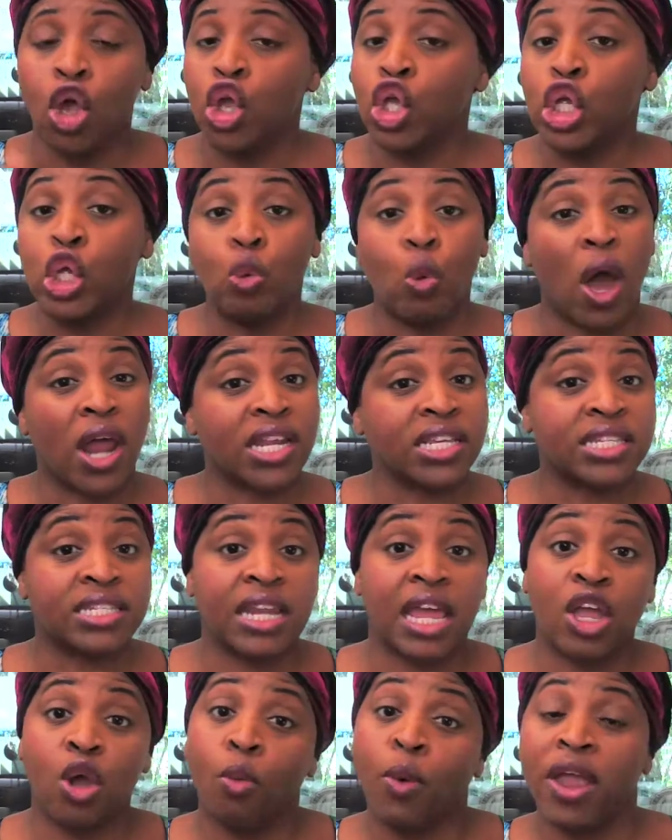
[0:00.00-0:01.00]
You want to
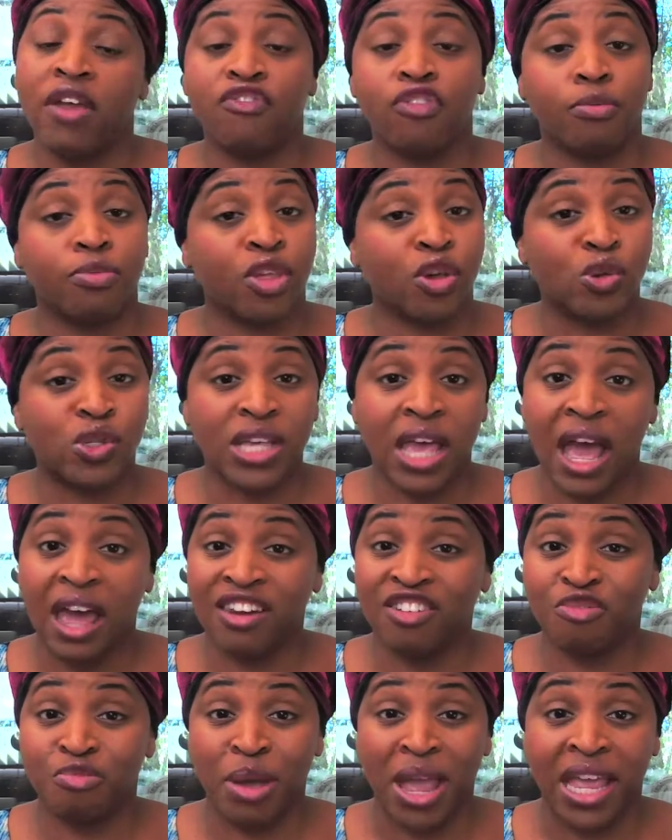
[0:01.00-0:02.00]
stay away from those kind
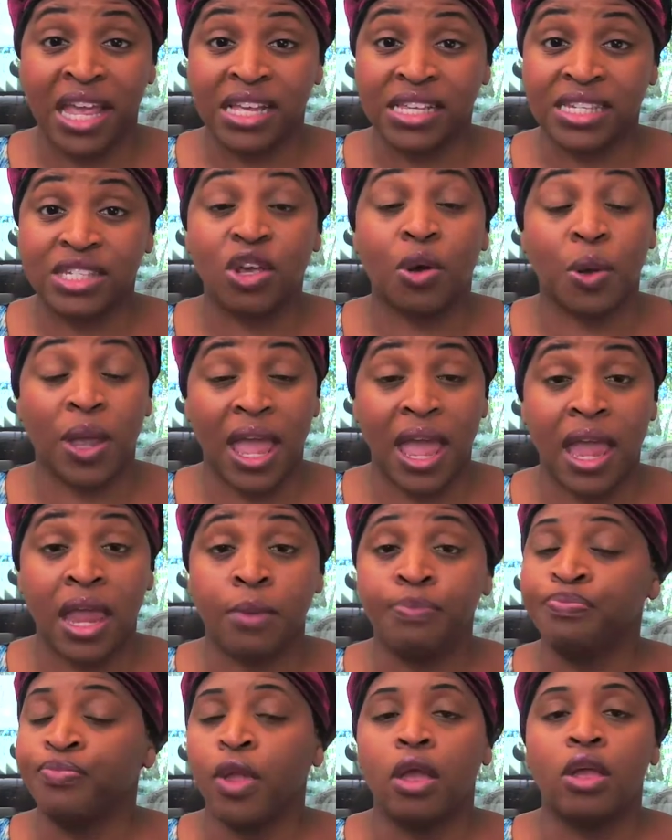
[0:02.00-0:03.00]
of banks, okay?
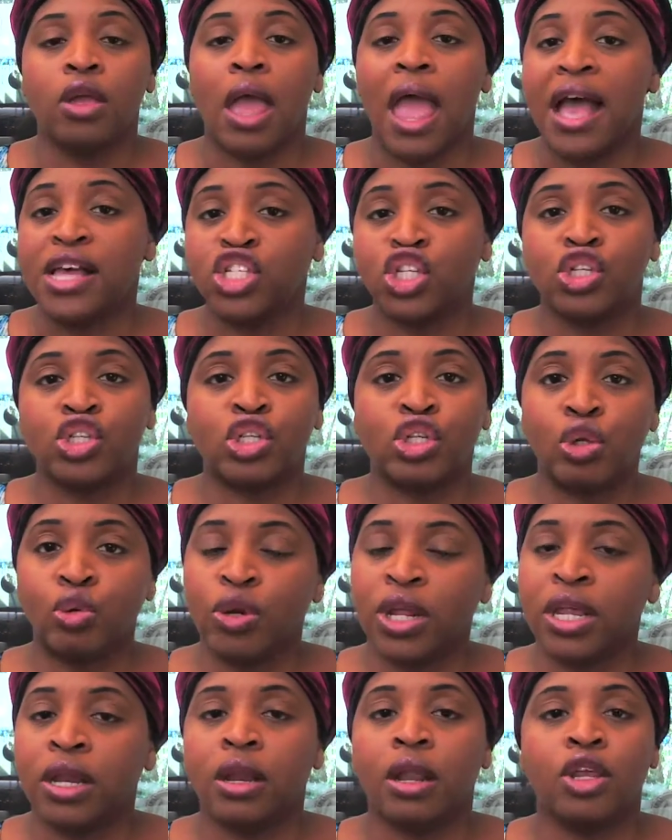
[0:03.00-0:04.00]
As a
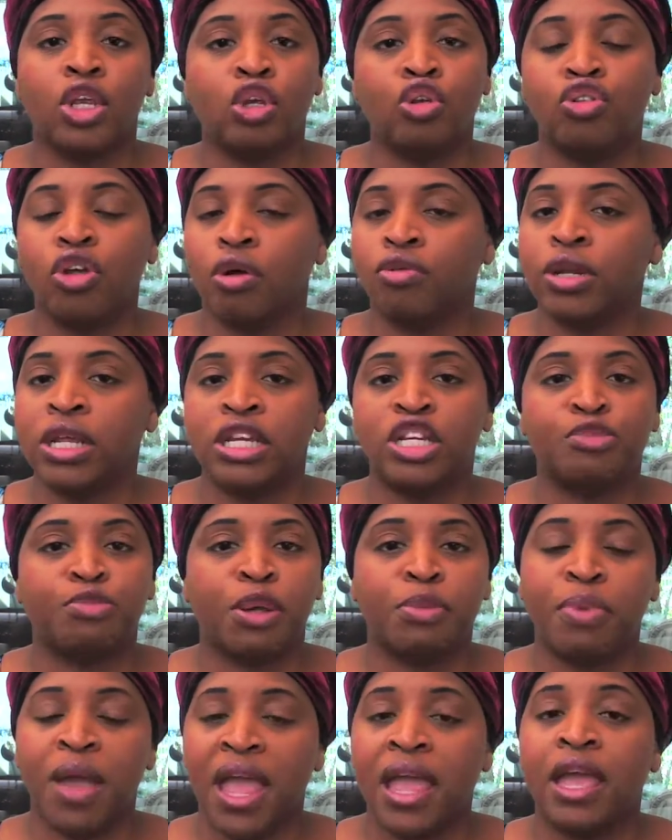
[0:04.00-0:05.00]
student, you don't need to
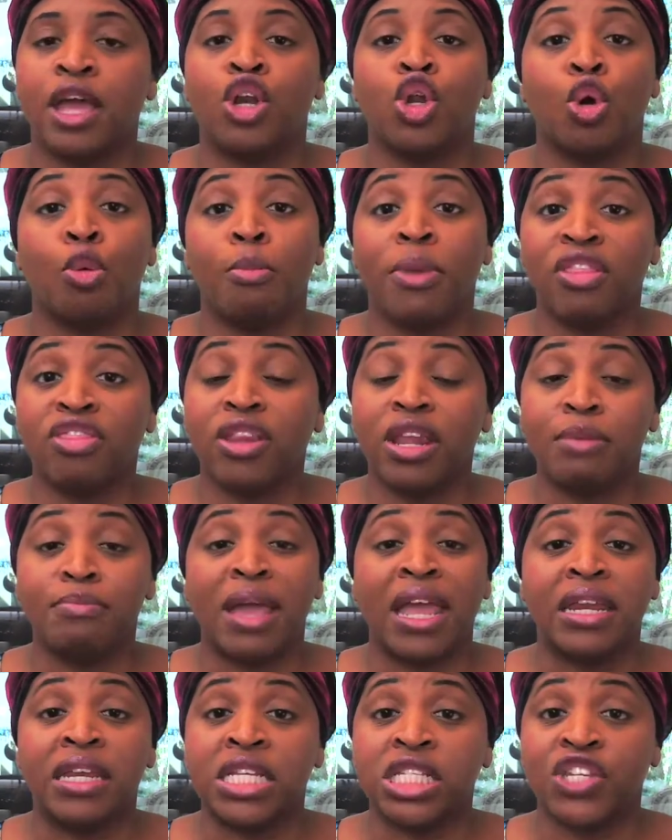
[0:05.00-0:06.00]
be paying no monthly
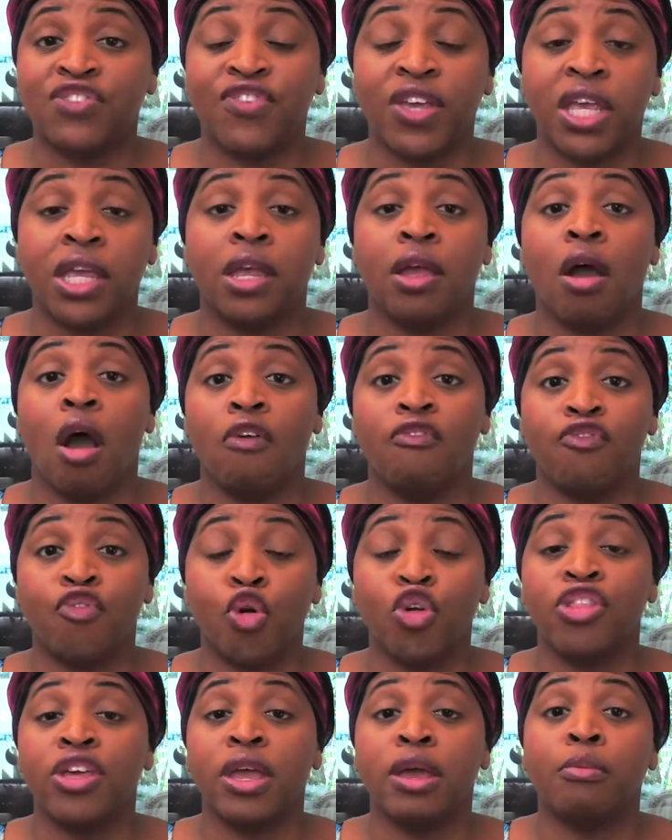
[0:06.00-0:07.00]
maintenance fee
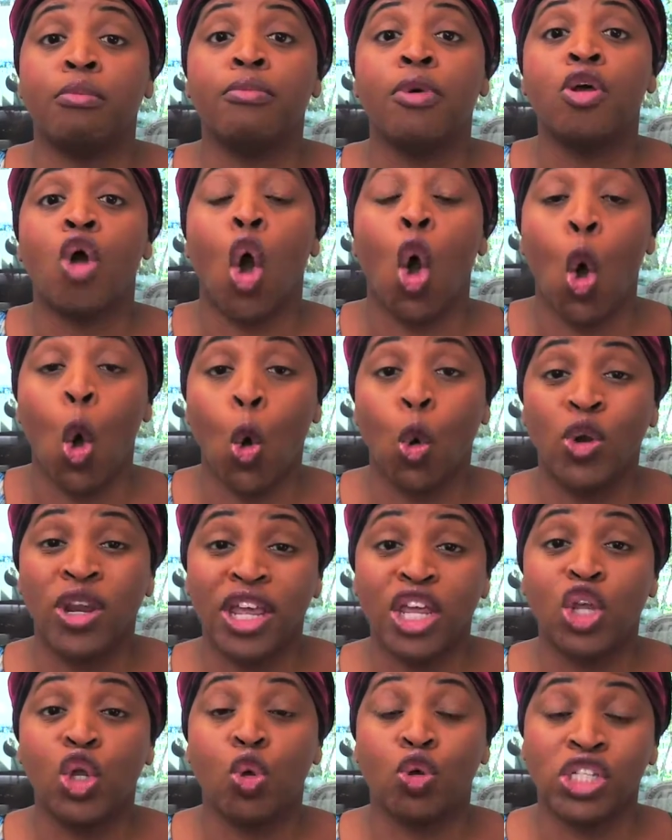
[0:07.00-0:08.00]
for them
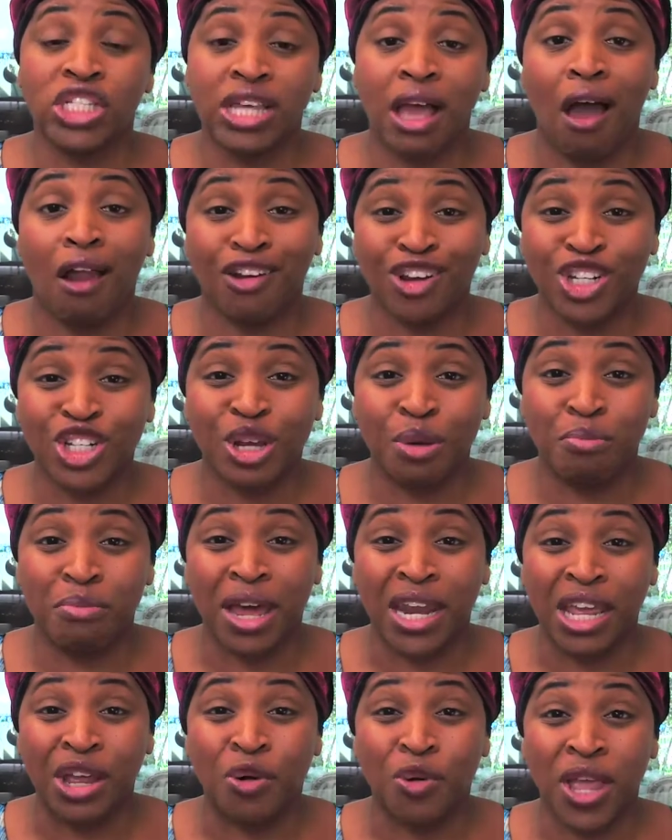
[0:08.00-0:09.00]
holding your scholarship
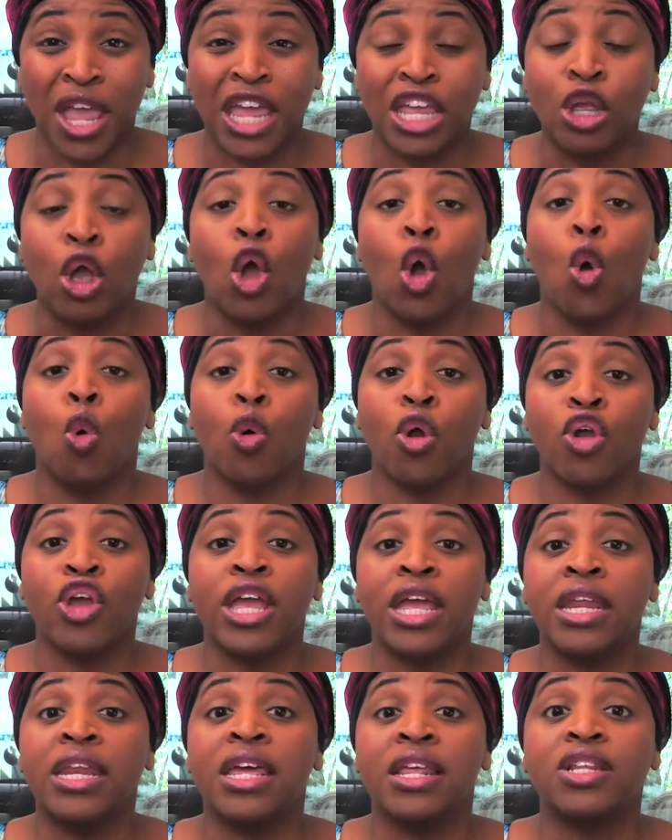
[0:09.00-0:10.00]
money, okay? We're
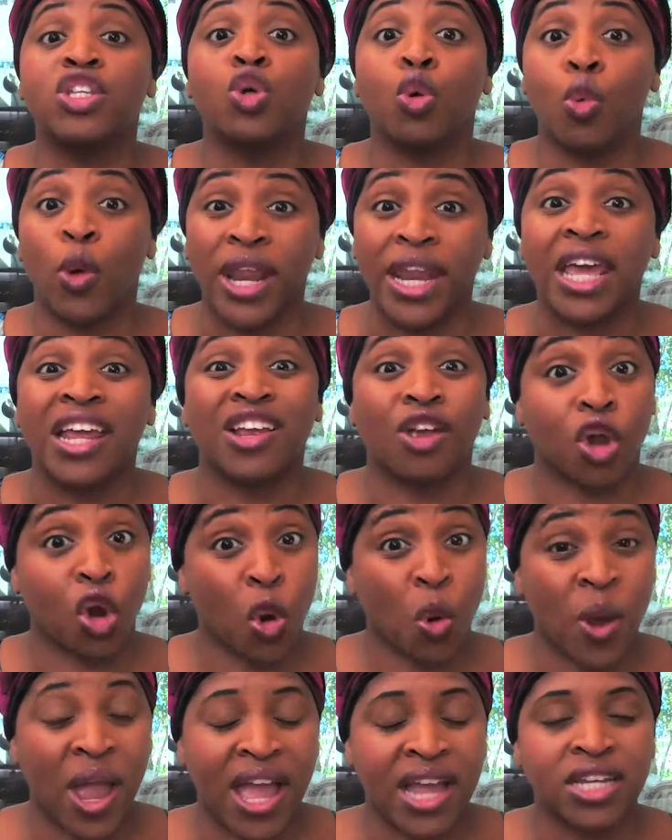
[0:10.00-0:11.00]
in it to win it,
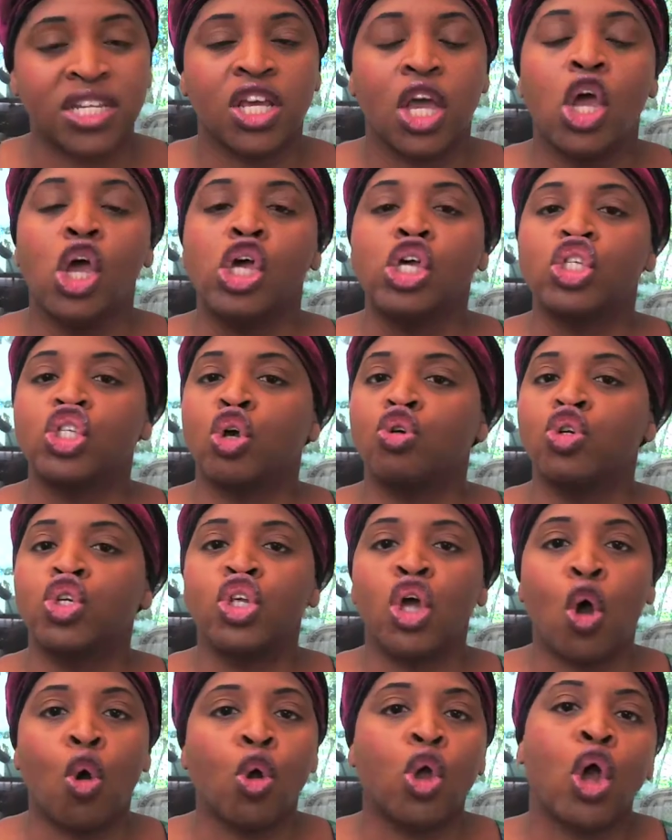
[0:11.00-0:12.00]
correct? So
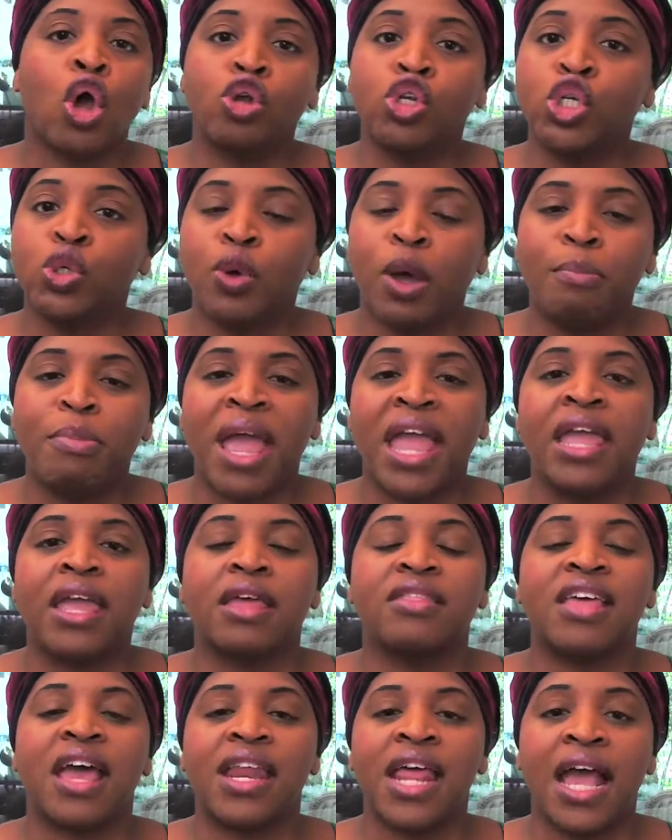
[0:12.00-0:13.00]
don't go to a
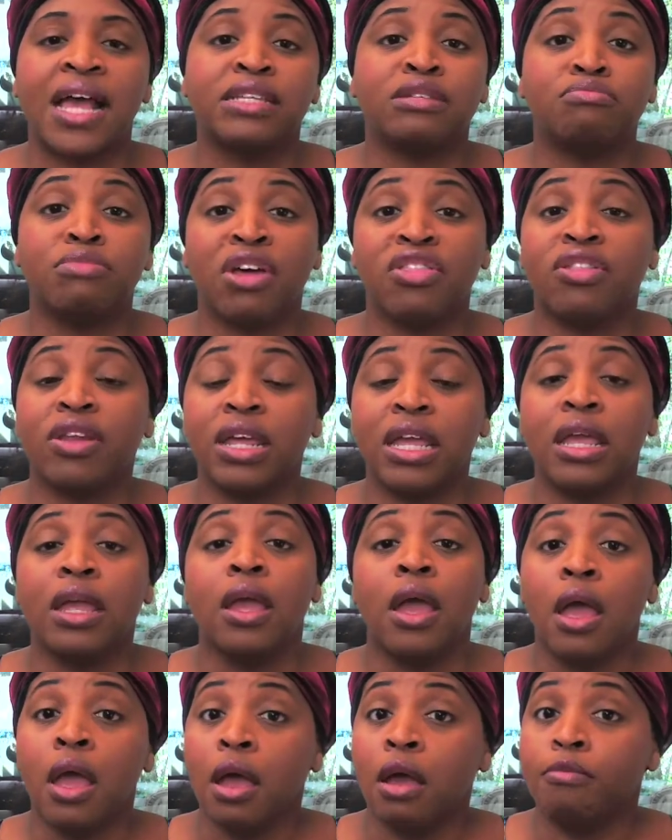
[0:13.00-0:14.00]
bank that has
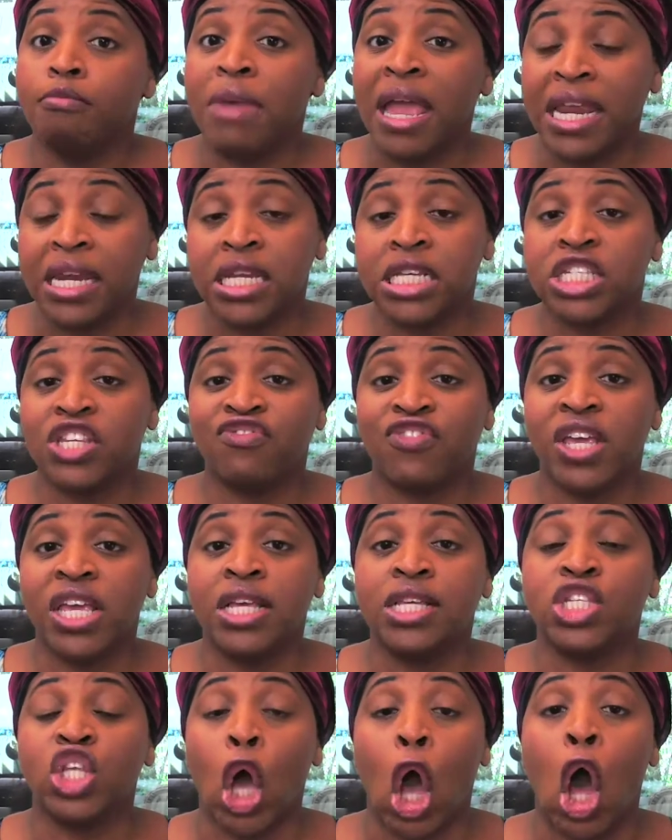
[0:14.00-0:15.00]
monthly maintenance
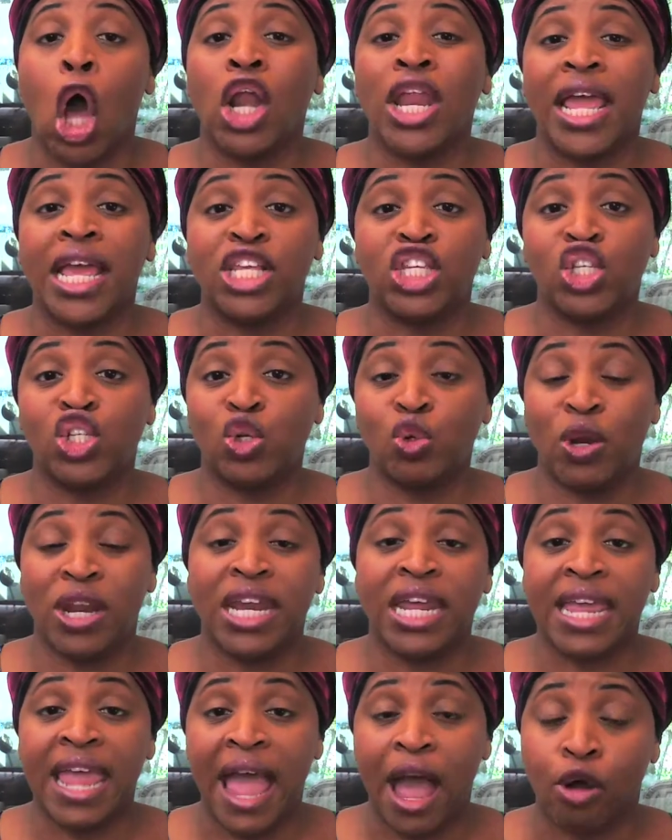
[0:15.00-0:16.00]
fees on a student
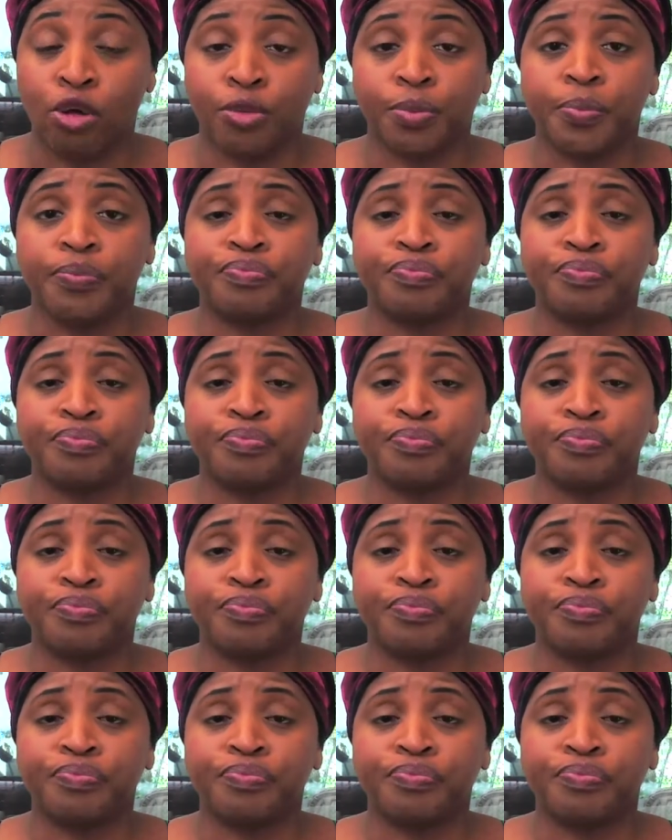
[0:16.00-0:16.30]
account.